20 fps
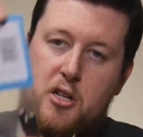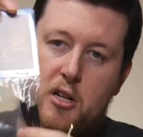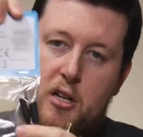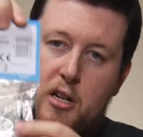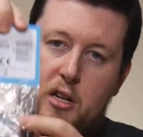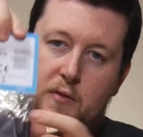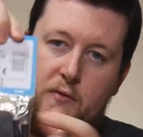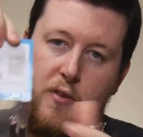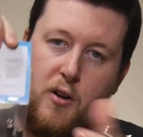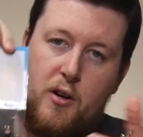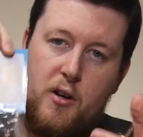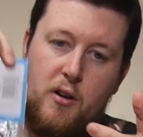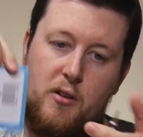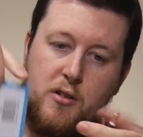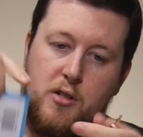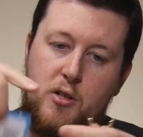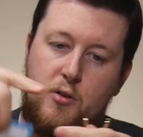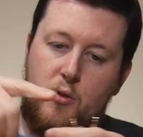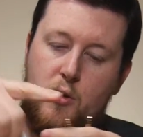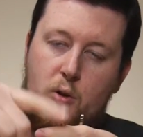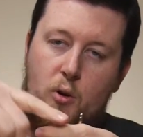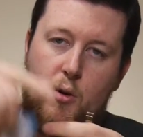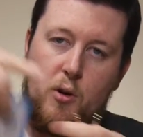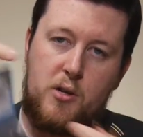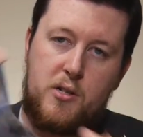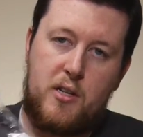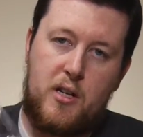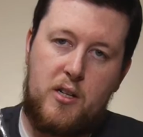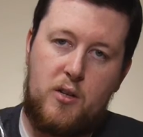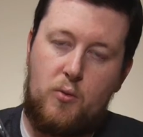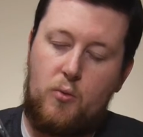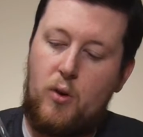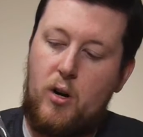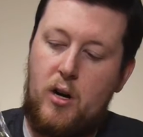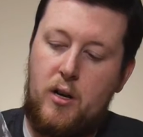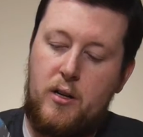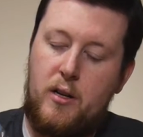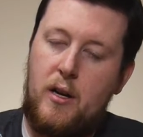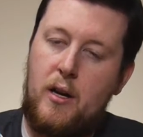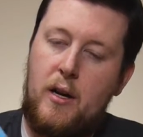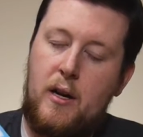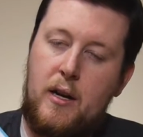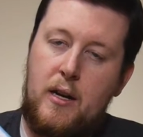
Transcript: going to convert your two cords into one.